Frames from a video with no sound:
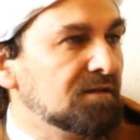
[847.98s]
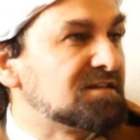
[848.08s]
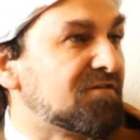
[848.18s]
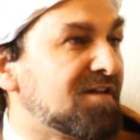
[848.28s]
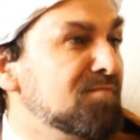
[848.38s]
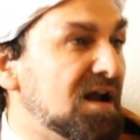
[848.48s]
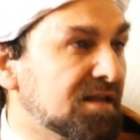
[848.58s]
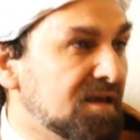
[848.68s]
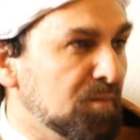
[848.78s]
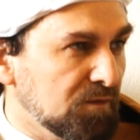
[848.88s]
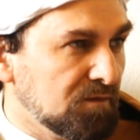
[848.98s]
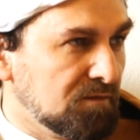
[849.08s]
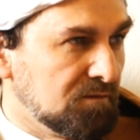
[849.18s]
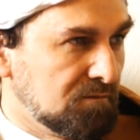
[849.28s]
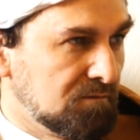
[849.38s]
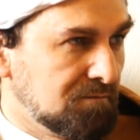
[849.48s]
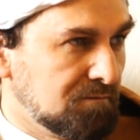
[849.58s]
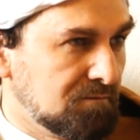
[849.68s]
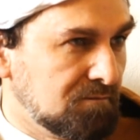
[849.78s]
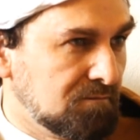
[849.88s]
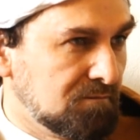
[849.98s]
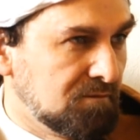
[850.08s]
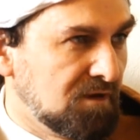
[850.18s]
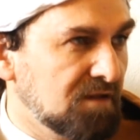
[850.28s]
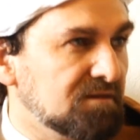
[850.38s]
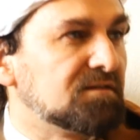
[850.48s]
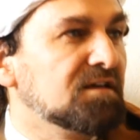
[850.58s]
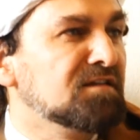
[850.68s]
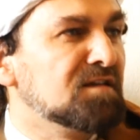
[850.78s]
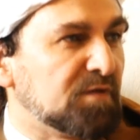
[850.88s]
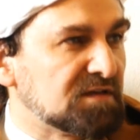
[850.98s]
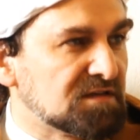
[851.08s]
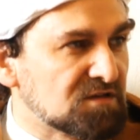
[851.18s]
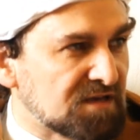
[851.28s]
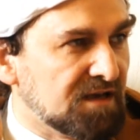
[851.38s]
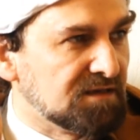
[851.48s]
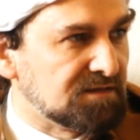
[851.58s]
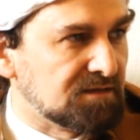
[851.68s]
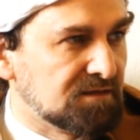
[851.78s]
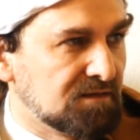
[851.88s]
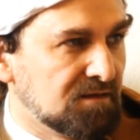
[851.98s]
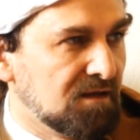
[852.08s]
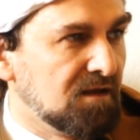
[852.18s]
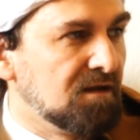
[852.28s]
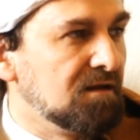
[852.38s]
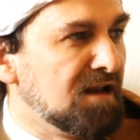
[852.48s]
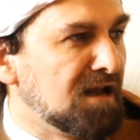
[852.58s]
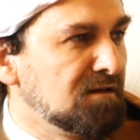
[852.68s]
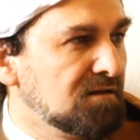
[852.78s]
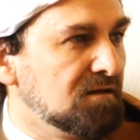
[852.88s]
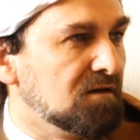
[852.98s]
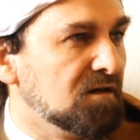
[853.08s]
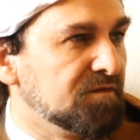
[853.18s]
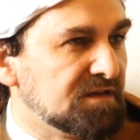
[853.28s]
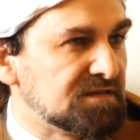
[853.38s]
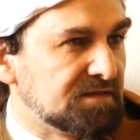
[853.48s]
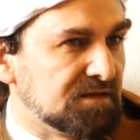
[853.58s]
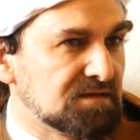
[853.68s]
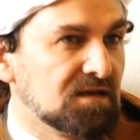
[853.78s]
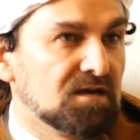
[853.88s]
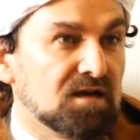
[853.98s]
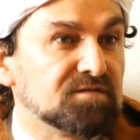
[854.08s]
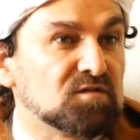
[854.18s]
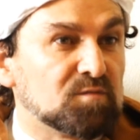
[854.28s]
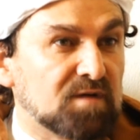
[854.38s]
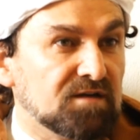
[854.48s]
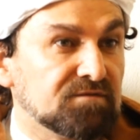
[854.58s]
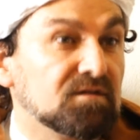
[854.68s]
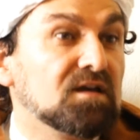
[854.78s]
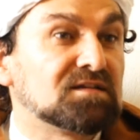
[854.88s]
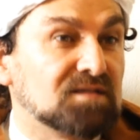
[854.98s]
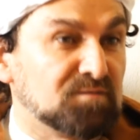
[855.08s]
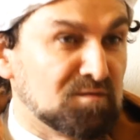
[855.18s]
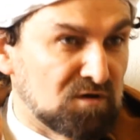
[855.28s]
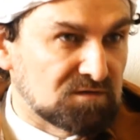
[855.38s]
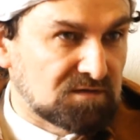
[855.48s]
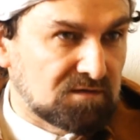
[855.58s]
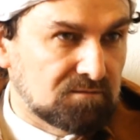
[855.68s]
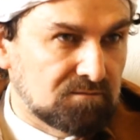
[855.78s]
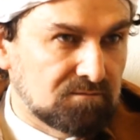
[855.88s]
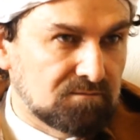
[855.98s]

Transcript: It is remarkable that in the present society, none of these things have survived except the mosque.